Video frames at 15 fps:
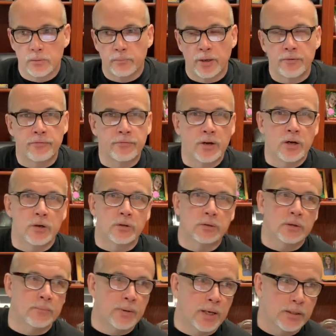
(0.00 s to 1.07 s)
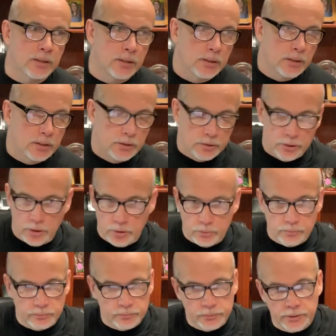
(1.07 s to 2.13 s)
my phone about, you know,